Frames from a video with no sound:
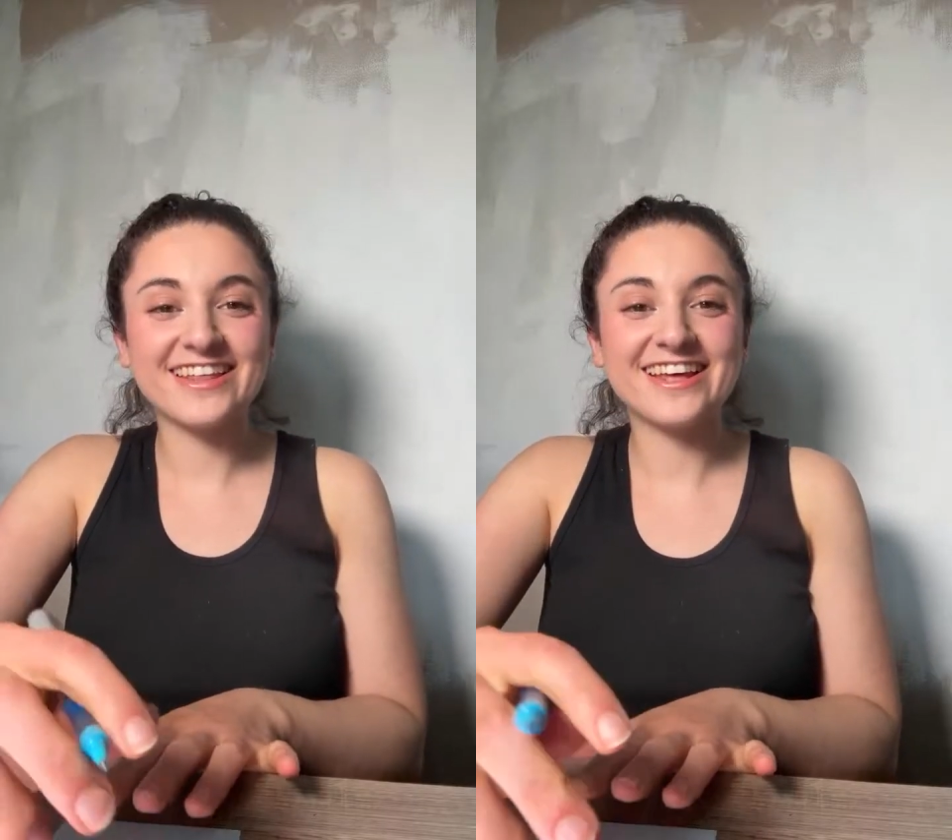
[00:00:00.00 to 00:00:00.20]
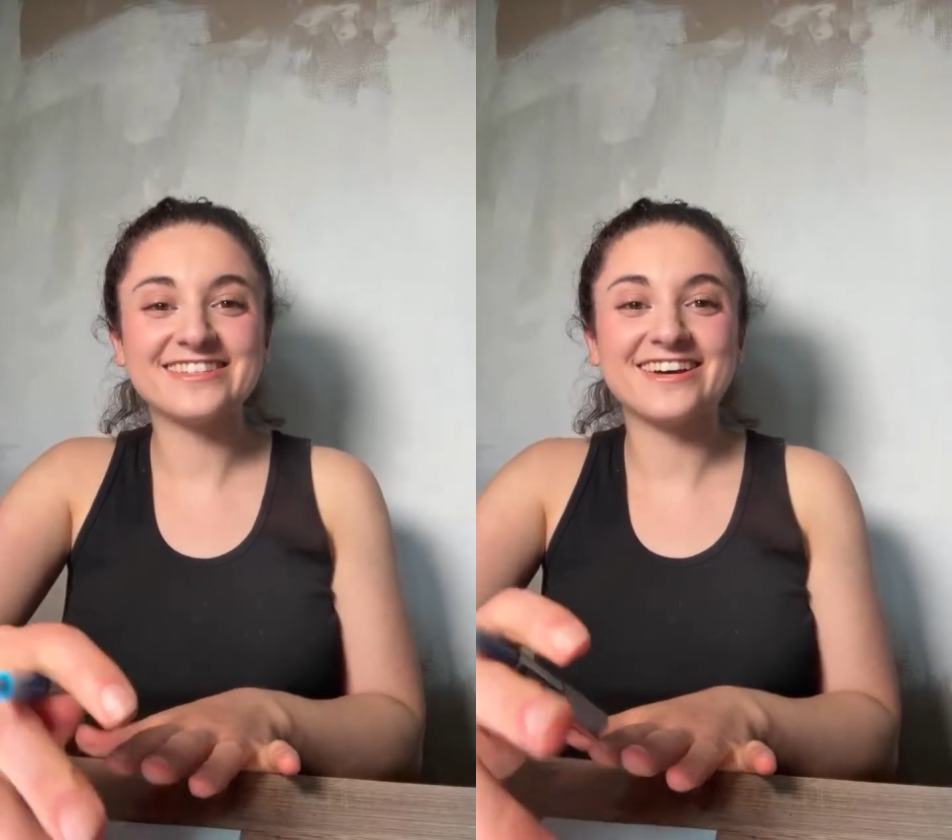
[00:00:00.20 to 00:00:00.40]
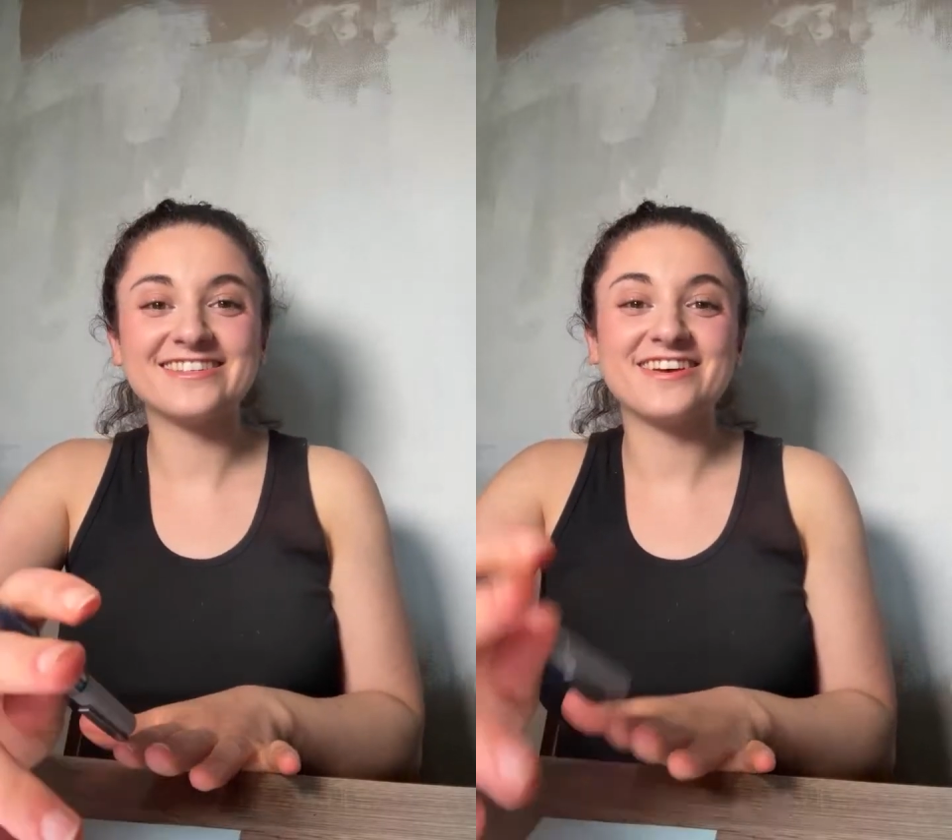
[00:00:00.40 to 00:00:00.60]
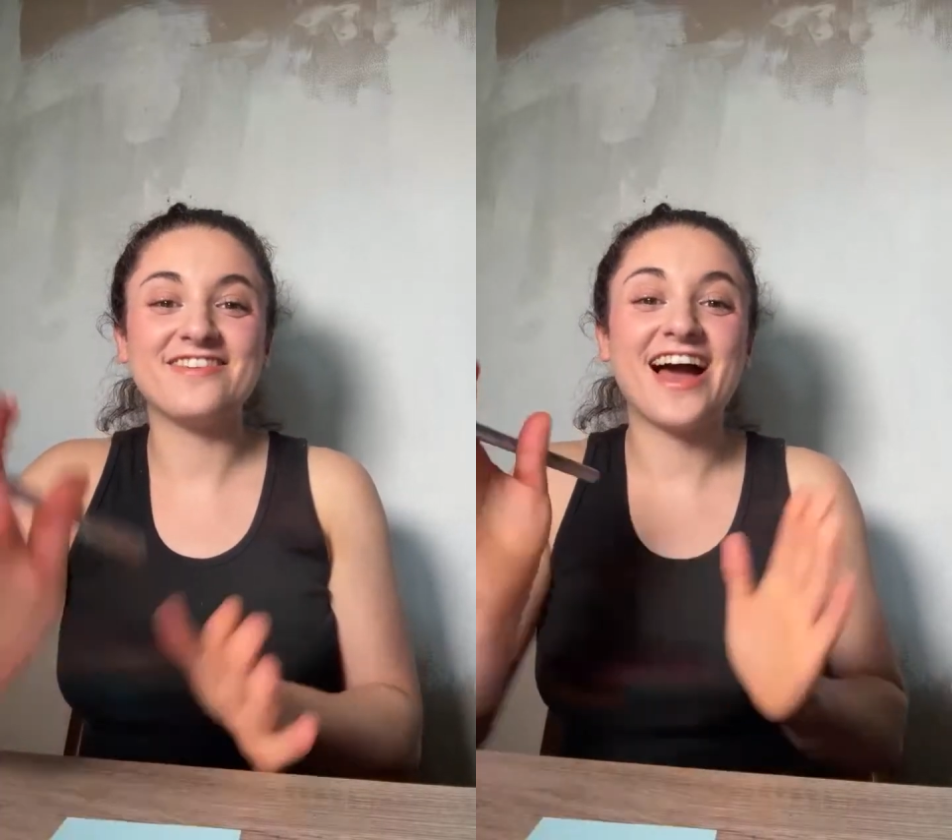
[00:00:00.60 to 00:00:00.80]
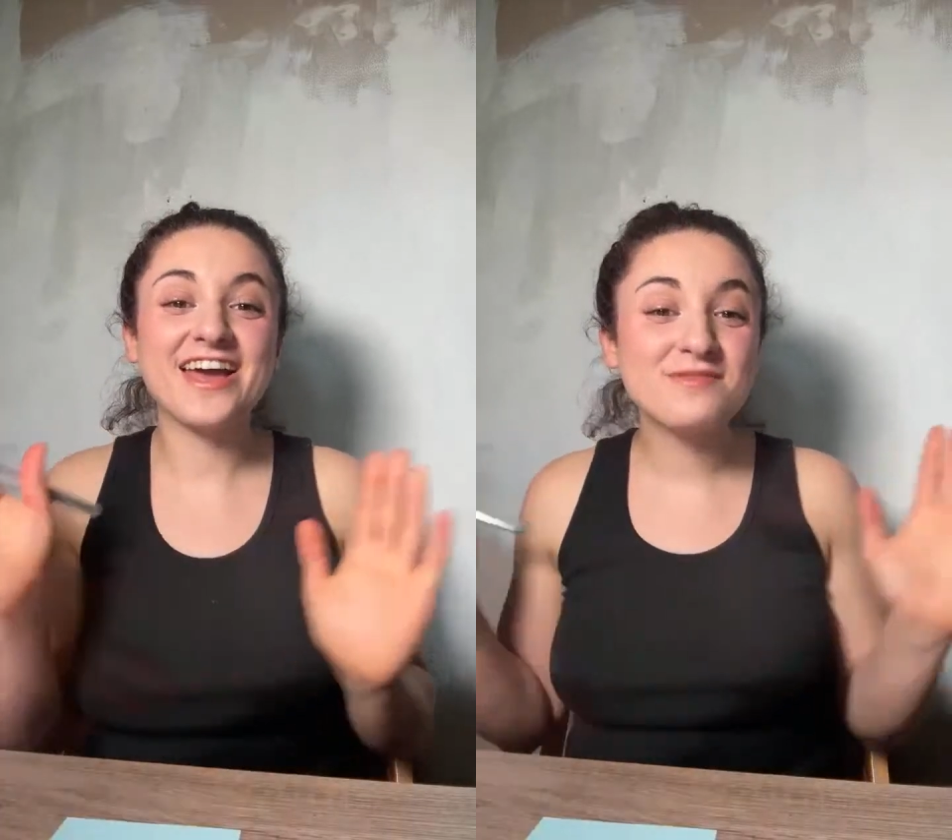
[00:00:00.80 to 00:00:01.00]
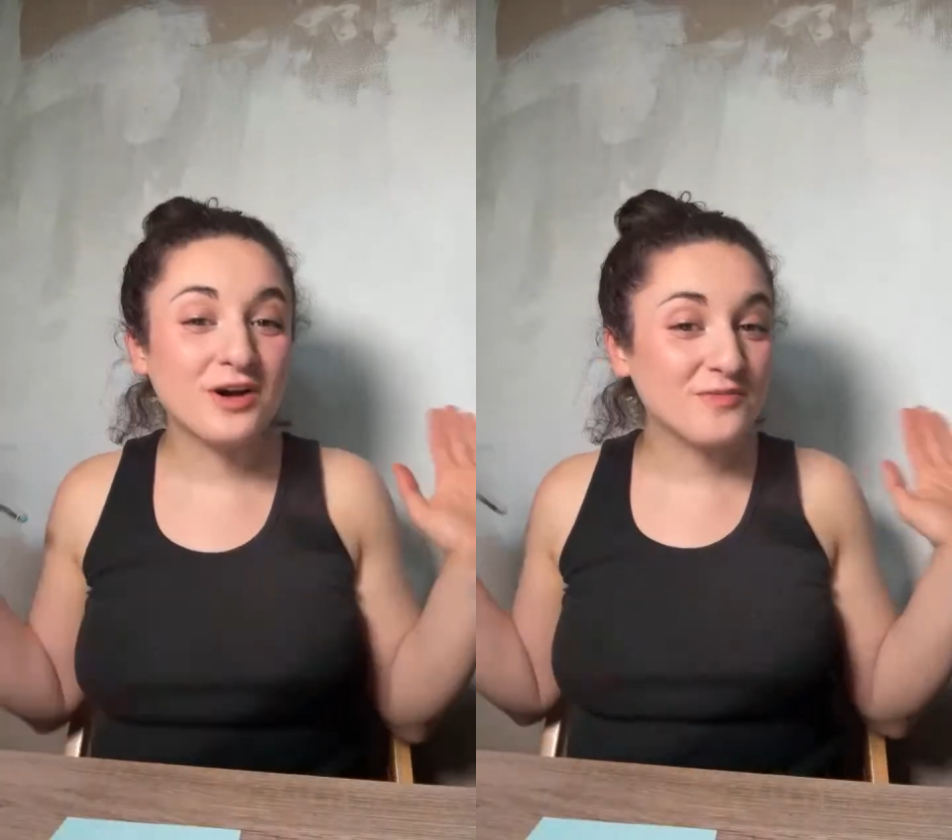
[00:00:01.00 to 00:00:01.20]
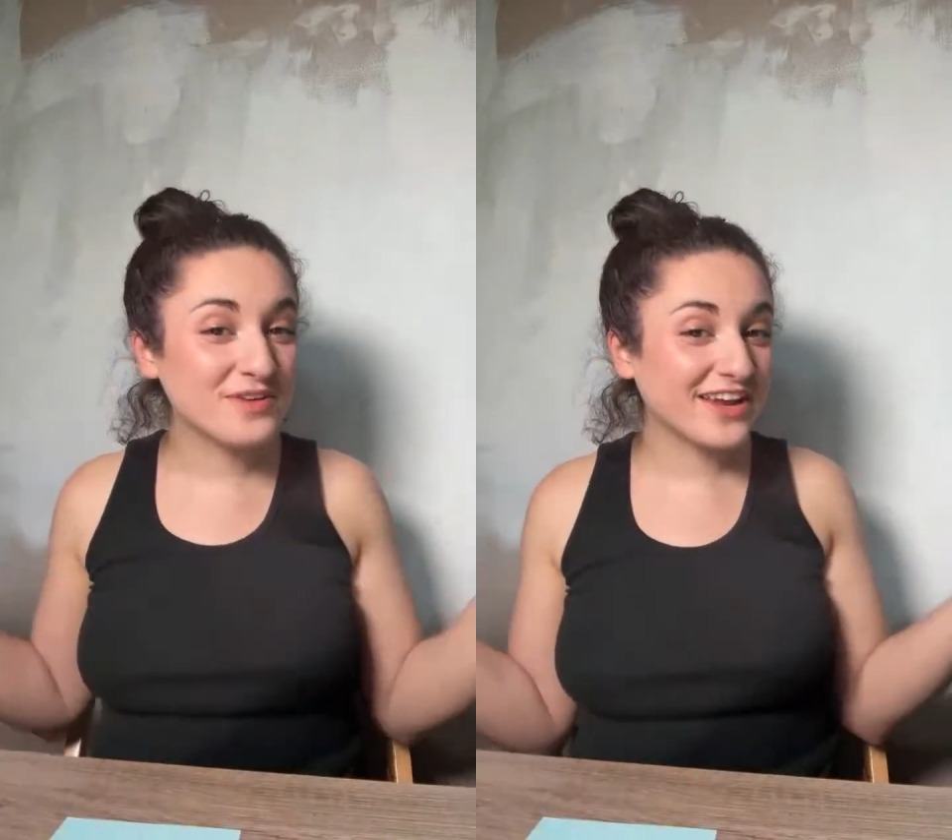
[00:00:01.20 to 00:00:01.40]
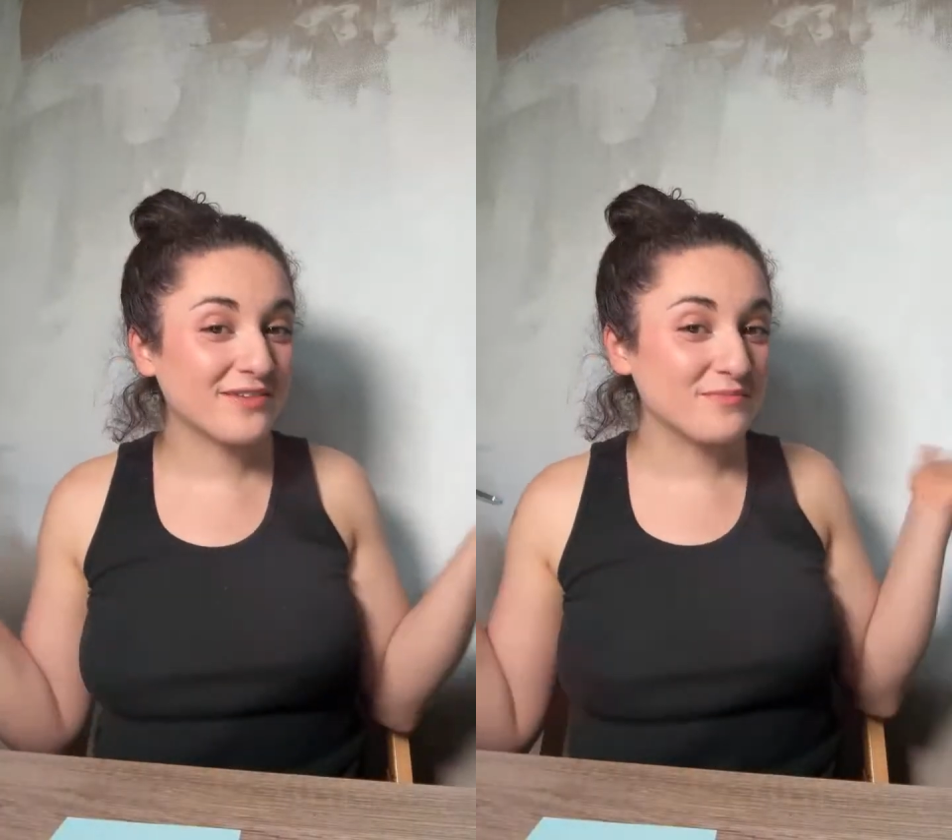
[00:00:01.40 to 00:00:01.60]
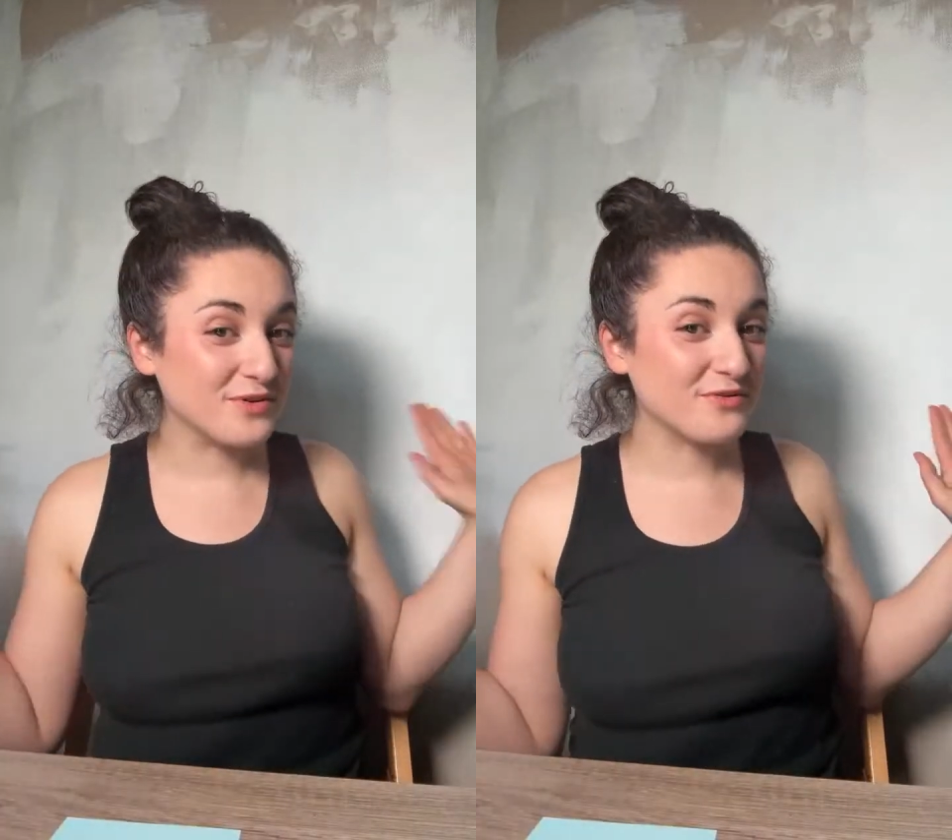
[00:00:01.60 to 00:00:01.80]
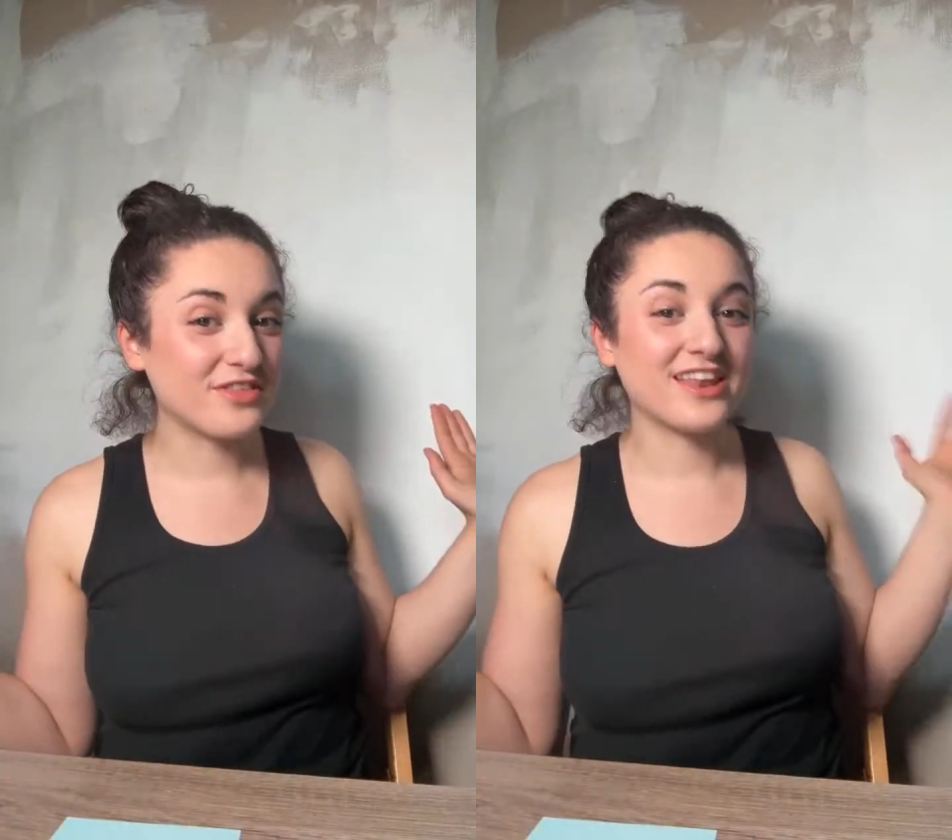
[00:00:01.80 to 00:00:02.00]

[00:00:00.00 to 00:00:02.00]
That's awesome. I am opening a booth